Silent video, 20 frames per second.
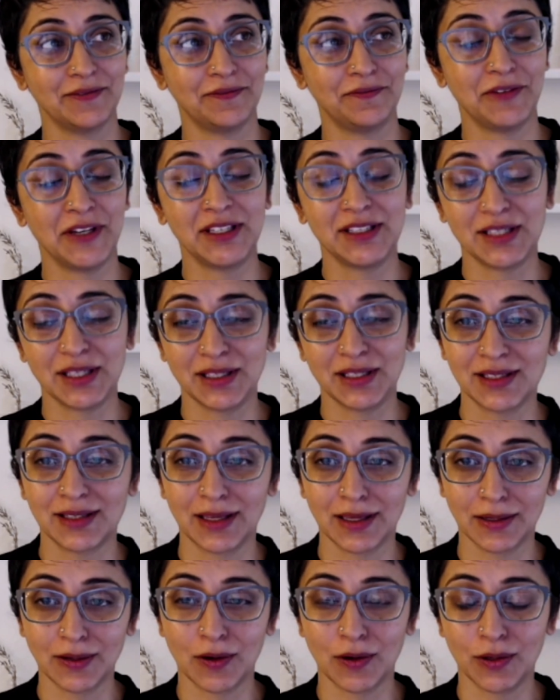fixes
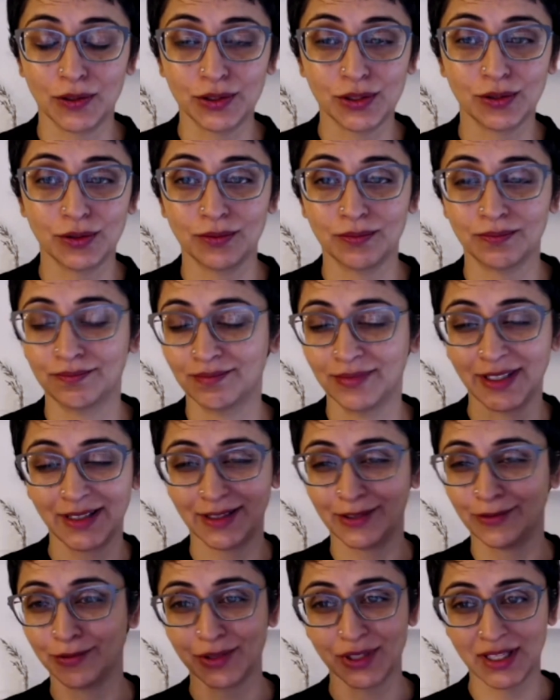can also, you
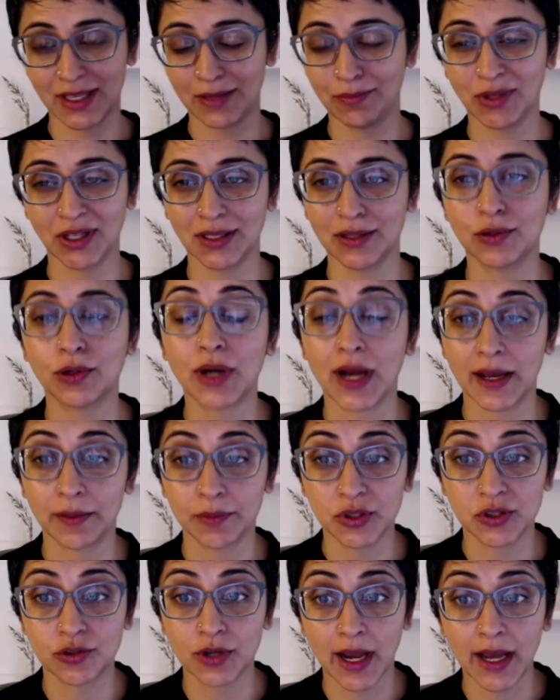know, seem a little
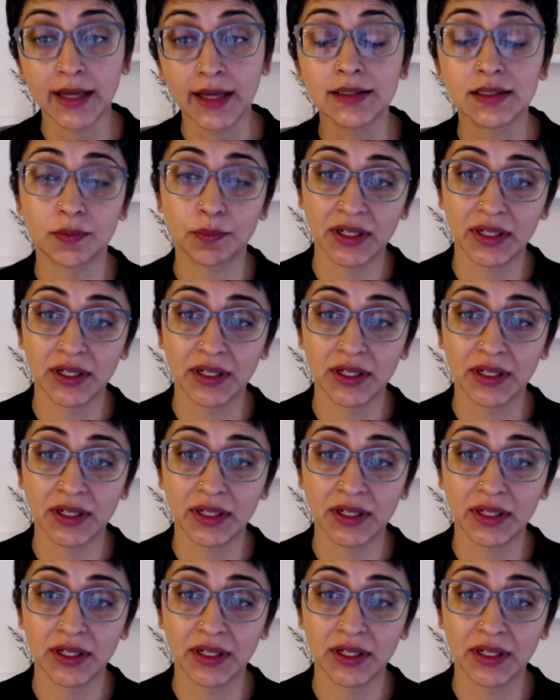abstract,